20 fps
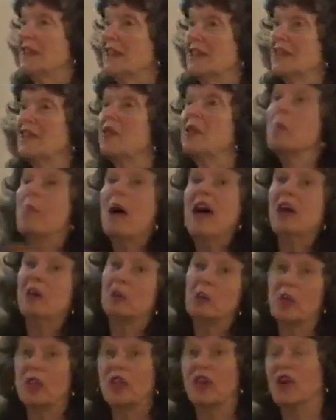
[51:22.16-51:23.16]
is to The Man
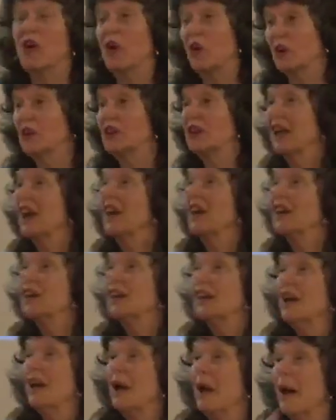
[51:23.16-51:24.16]
with the Golden Gun
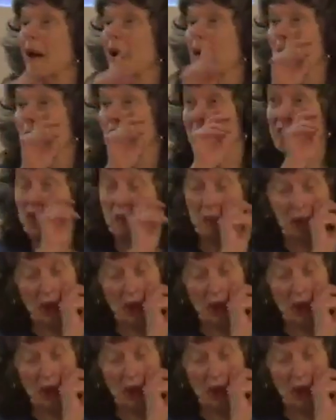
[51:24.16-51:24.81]
from